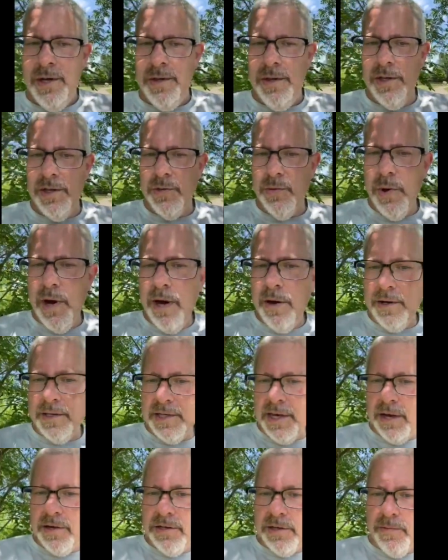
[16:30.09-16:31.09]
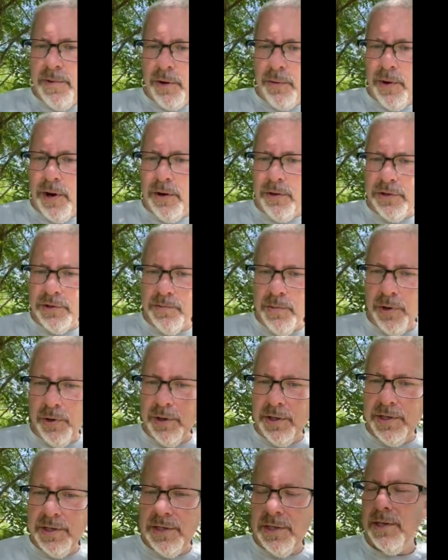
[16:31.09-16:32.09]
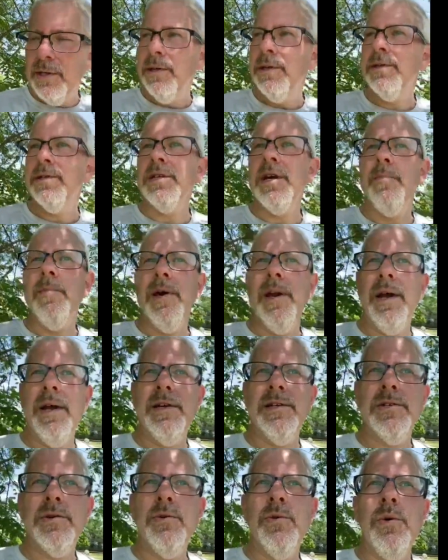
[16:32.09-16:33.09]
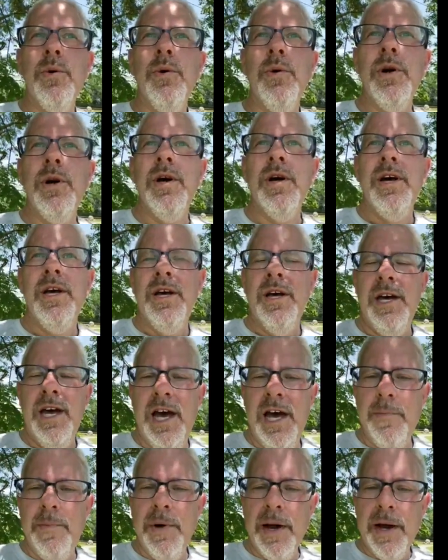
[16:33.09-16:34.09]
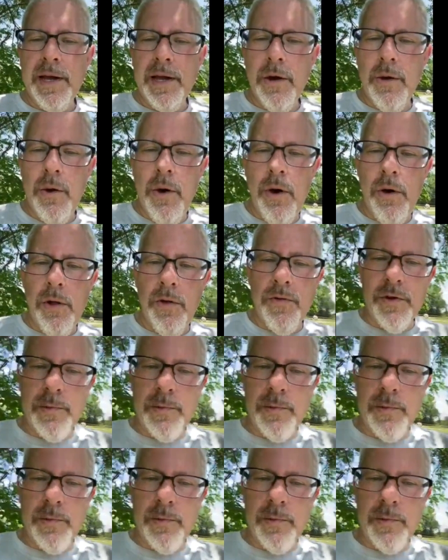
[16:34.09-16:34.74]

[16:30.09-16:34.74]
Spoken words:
This route is actually by Reynoldsburg's Summit High School, but I go all over the